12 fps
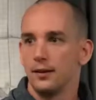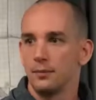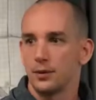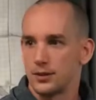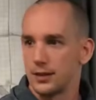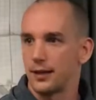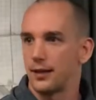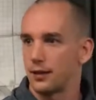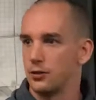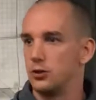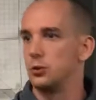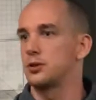Because then I
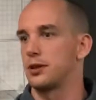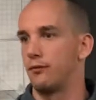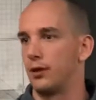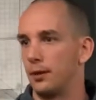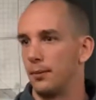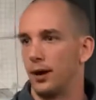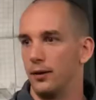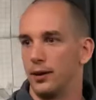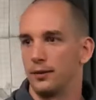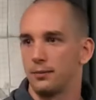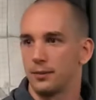can do something about it.